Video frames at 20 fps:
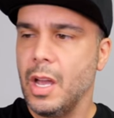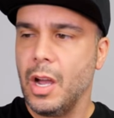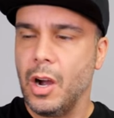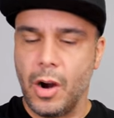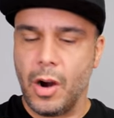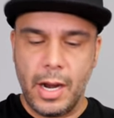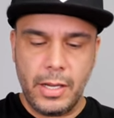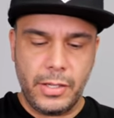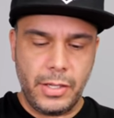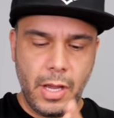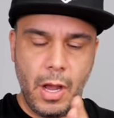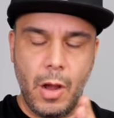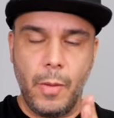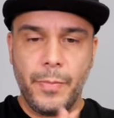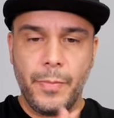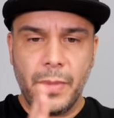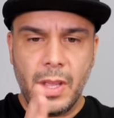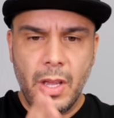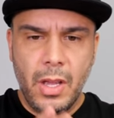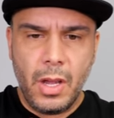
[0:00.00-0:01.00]
All right.
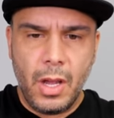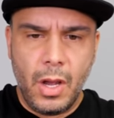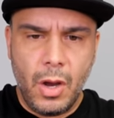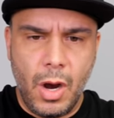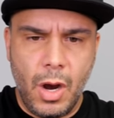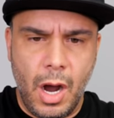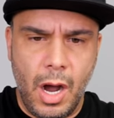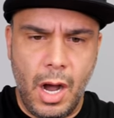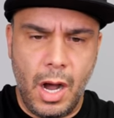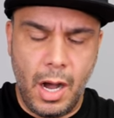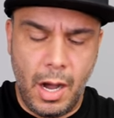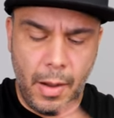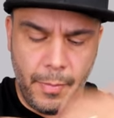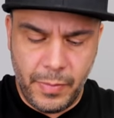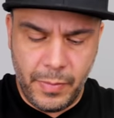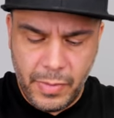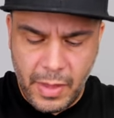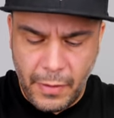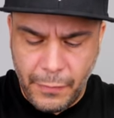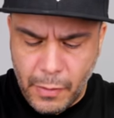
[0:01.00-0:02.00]
So
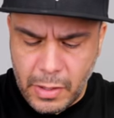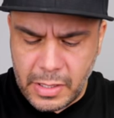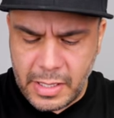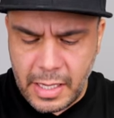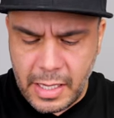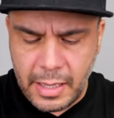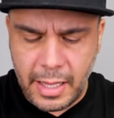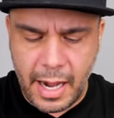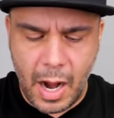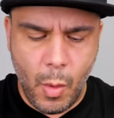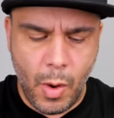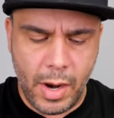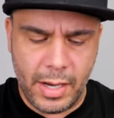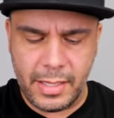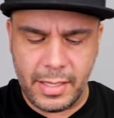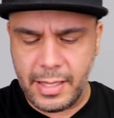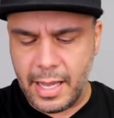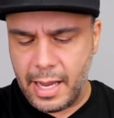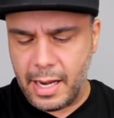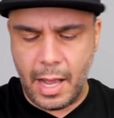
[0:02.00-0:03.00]
the first thing that I want to
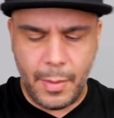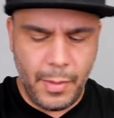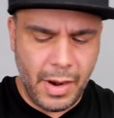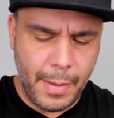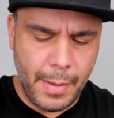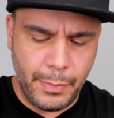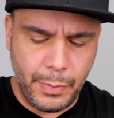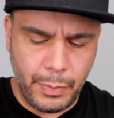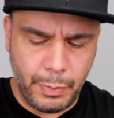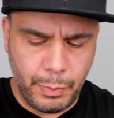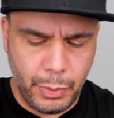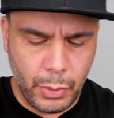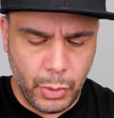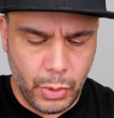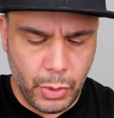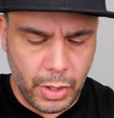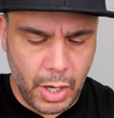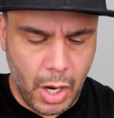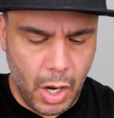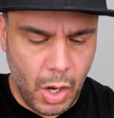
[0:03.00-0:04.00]
state, I'm going to
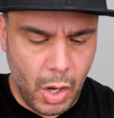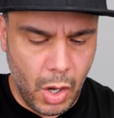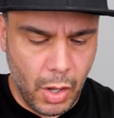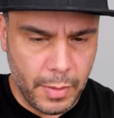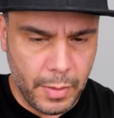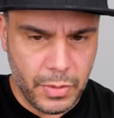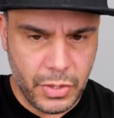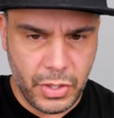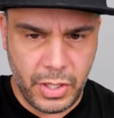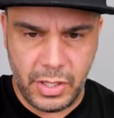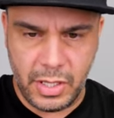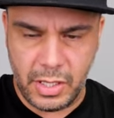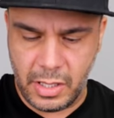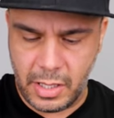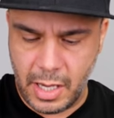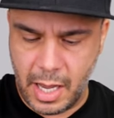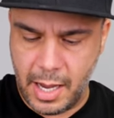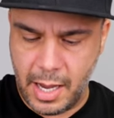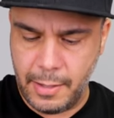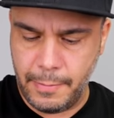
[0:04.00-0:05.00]
put all the machines
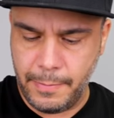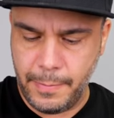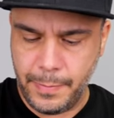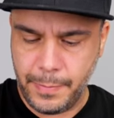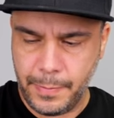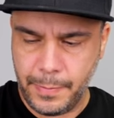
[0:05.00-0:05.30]
aside.